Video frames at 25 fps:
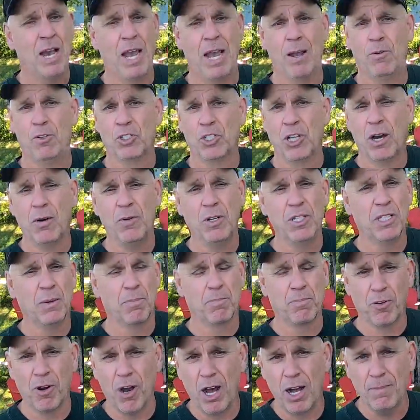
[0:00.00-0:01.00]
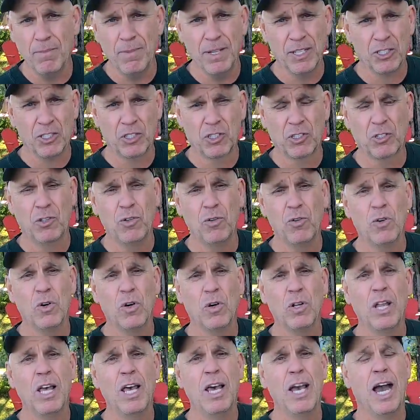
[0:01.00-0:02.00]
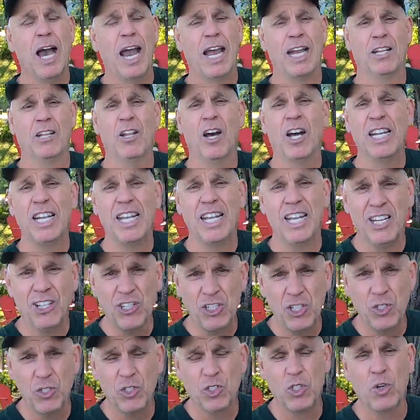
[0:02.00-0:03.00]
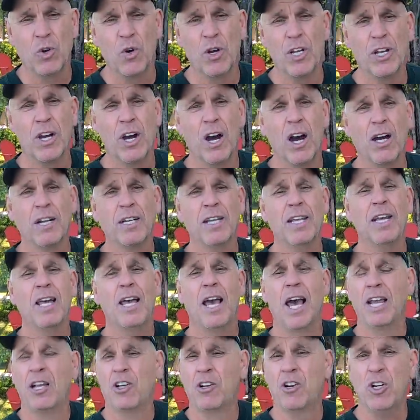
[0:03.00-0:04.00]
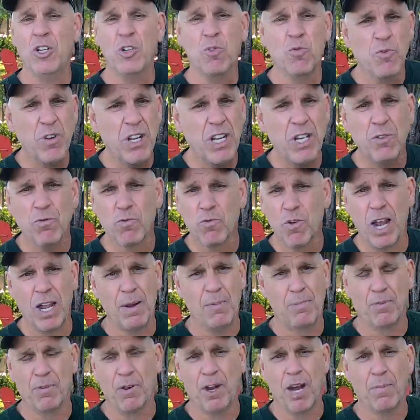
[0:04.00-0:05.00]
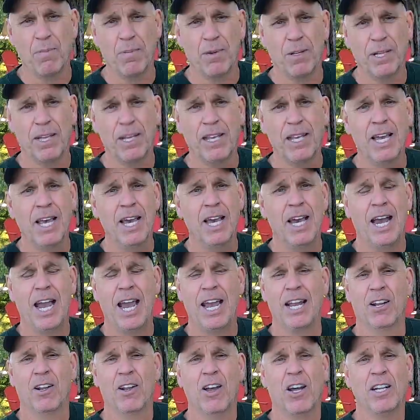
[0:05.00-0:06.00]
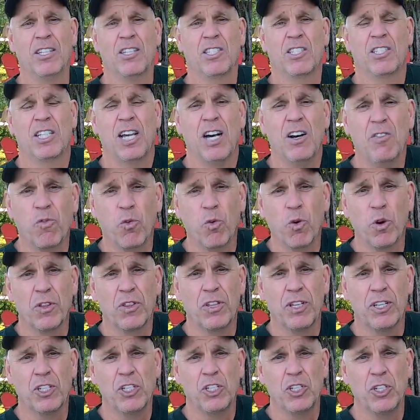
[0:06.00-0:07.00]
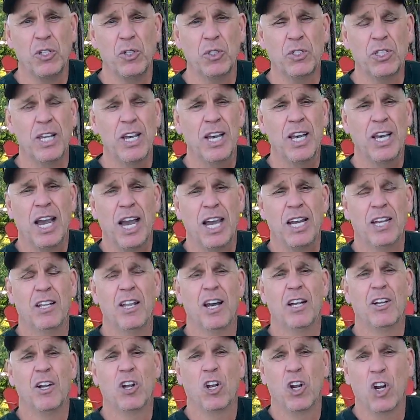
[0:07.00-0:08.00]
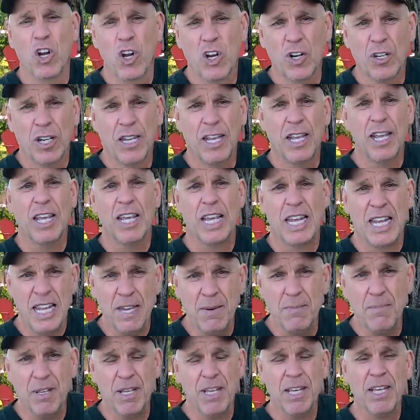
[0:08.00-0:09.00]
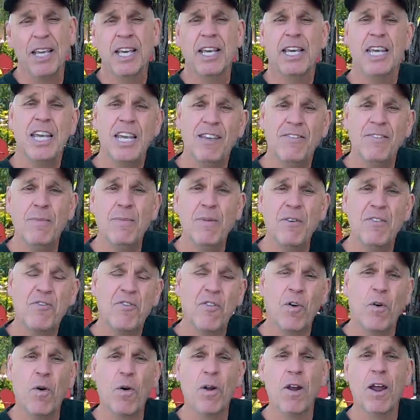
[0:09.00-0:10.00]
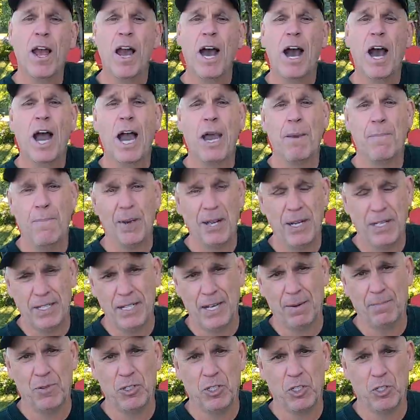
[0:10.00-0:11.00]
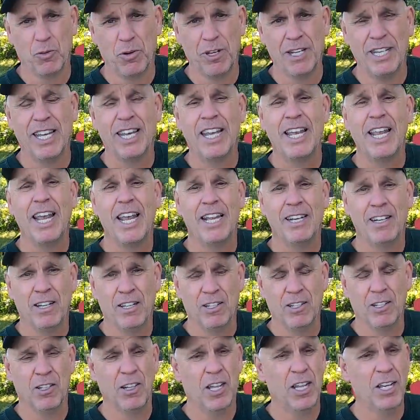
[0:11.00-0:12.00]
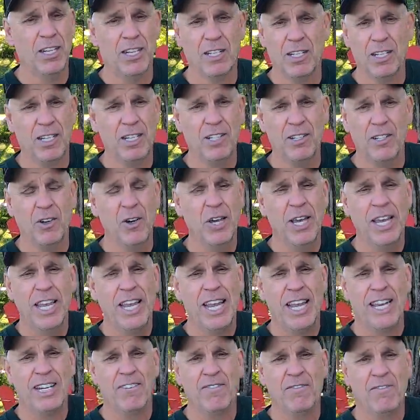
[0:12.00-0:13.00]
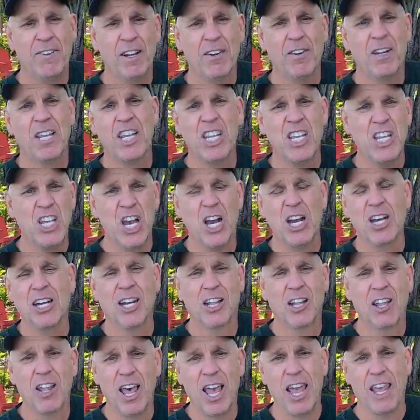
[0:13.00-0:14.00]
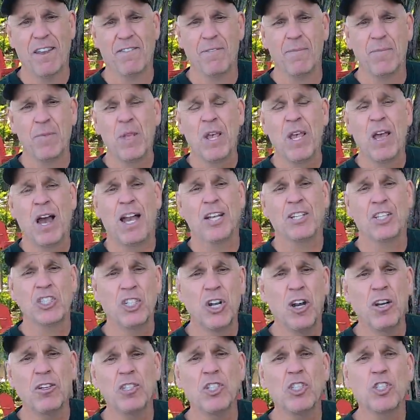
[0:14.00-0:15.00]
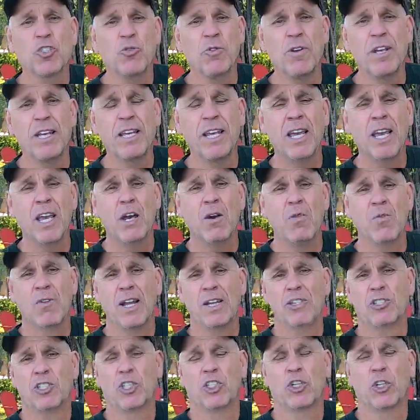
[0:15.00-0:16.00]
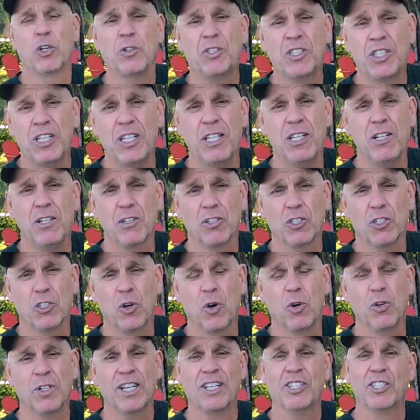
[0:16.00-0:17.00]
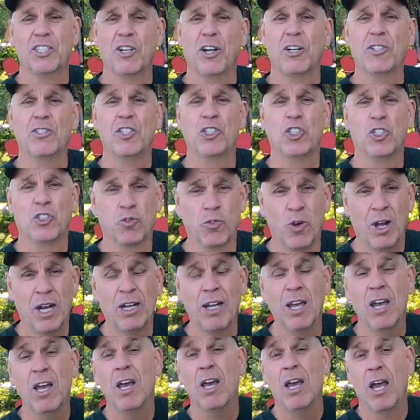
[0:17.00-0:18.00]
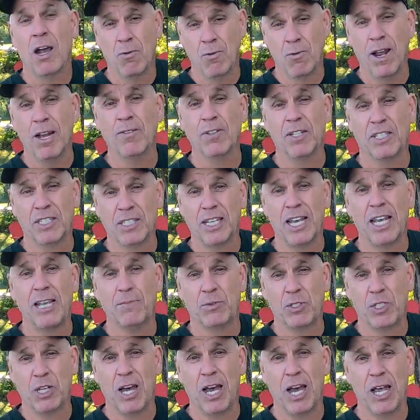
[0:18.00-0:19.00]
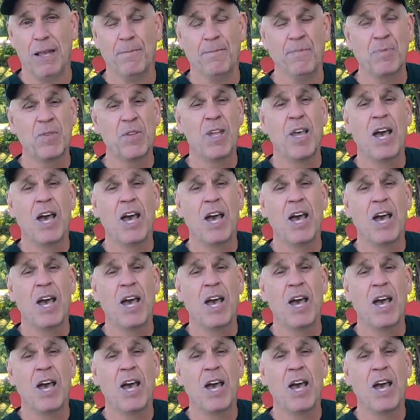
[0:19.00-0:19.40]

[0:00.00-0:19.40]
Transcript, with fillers: I was always a problem at school. I had a lot of issues going on. I couldn't read and write properly. I had a lot of self-worth issues. I had a lot of hurt in me even before I picked up the drink in a, in a you know, in a very young life. I started to drink when I was 13 years old. I started to drug around the same time.